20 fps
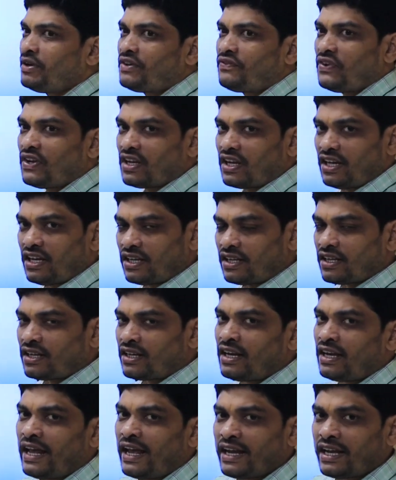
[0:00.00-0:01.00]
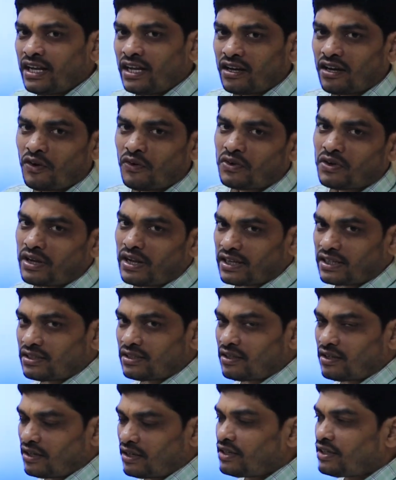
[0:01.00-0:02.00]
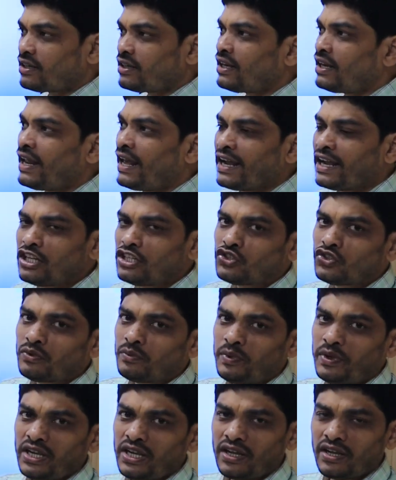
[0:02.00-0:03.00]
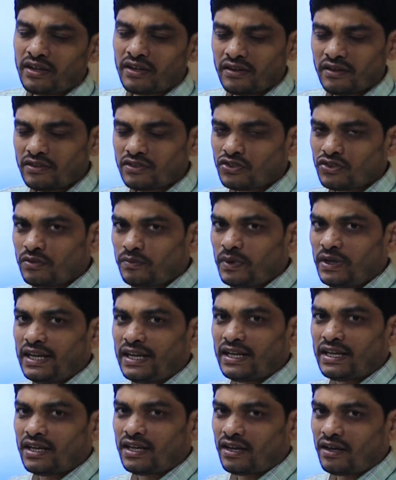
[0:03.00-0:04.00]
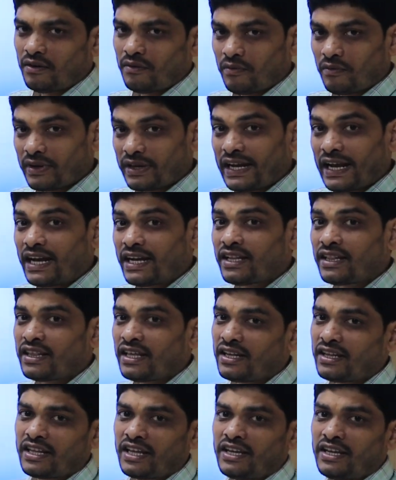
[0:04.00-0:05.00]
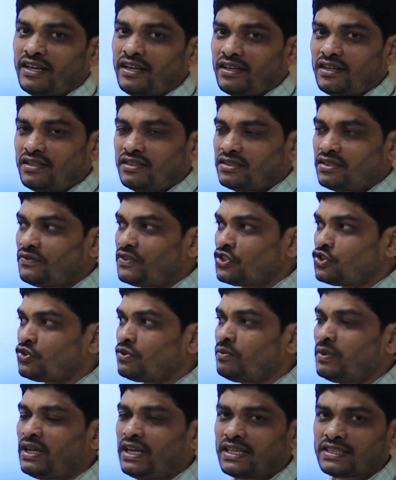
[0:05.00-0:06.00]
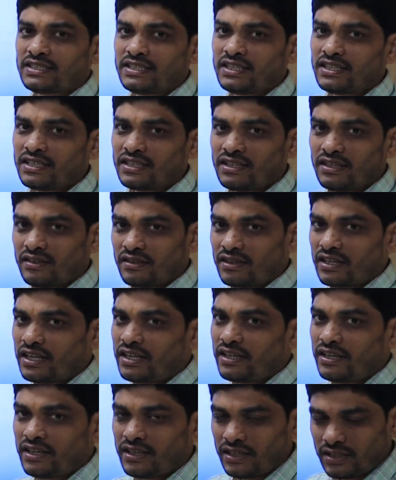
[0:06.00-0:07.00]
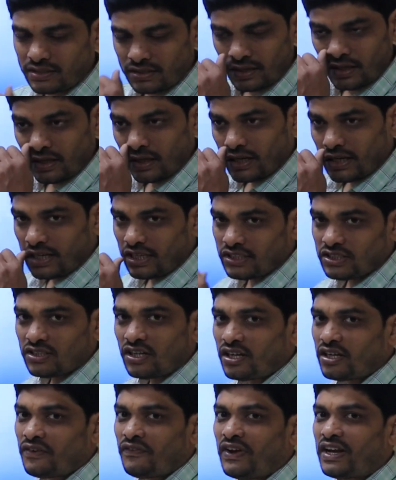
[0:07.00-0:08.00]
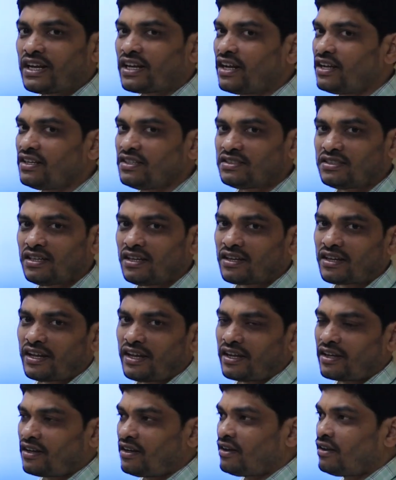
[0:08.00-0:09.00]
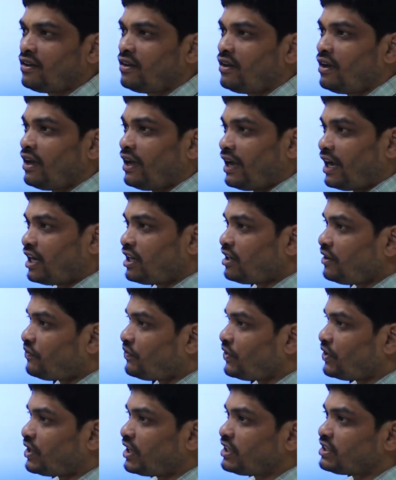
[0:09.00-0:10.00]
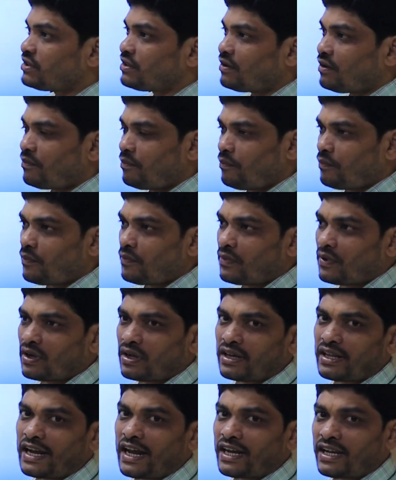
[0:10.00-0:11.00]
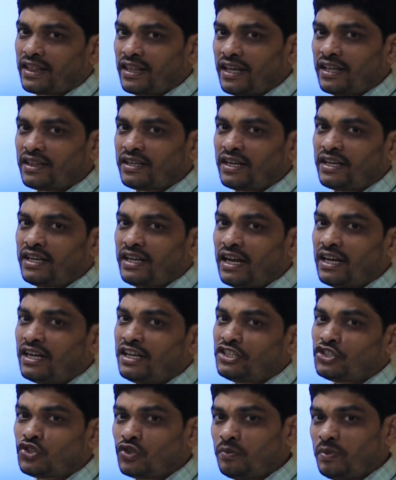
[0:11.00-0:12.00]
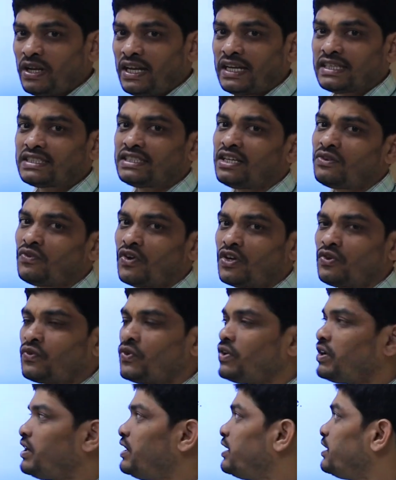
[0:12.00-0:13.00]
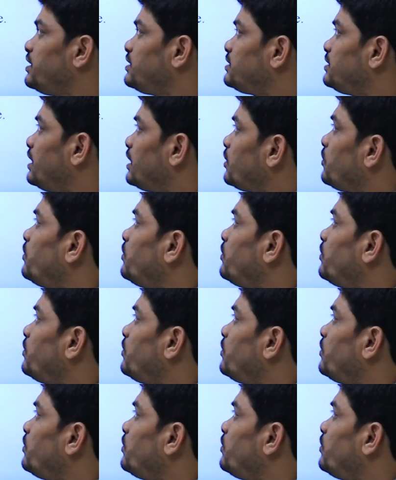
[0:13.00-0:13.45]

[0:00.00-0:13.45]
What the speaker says: between internal angle or out action. Internal angle should be greater than 30 degrees. If it should be less than 30 degrees, it is not a well-conditioned triangle. And if it is greater than 30 and it should be less than 120 degrees, then